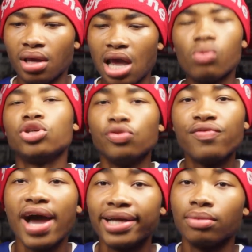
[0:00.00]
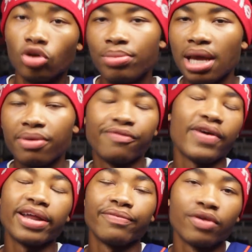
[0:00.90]
And once you find them, you'll be able to
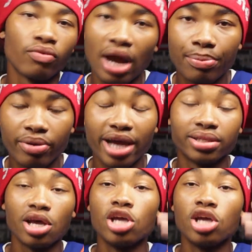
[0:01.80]
find them for the right price.